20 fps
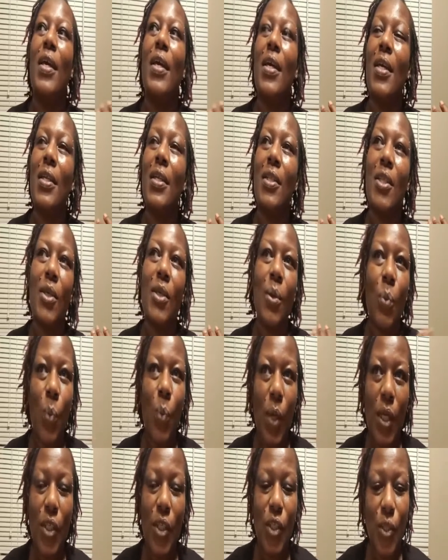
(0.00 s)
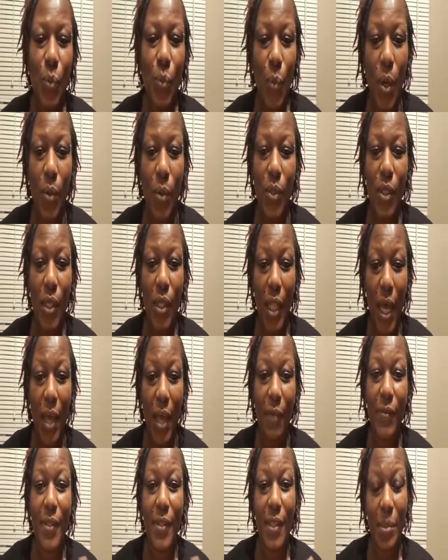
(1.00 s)
into what you want your
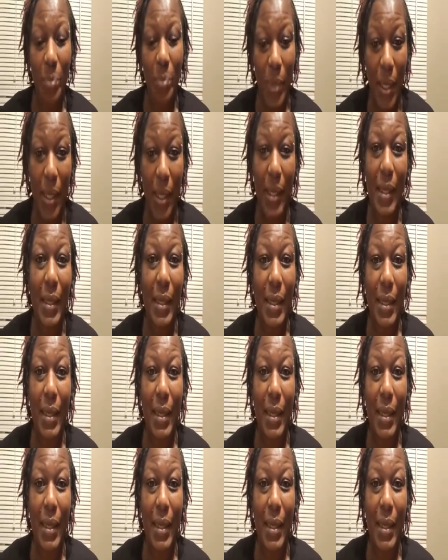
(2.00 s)
life to be.